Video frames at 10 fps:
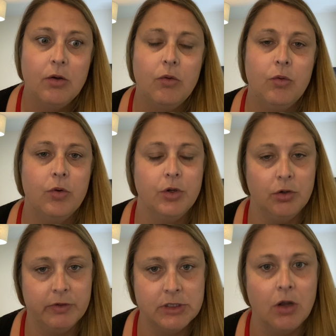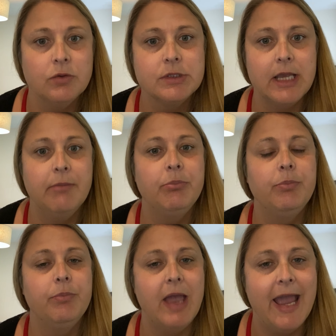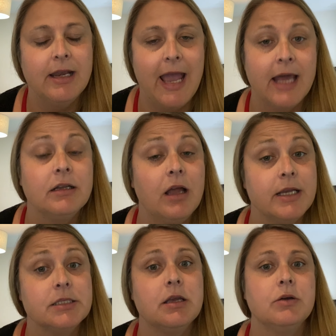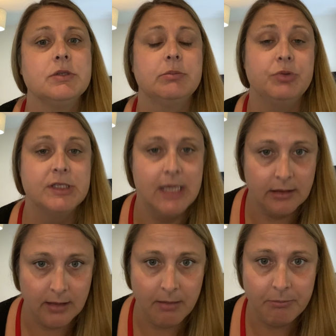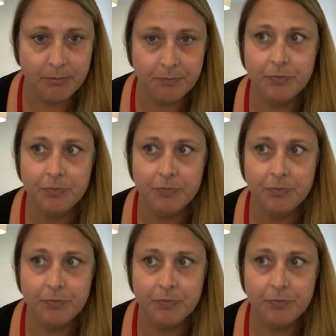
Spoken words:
or your results and analyze those and present them.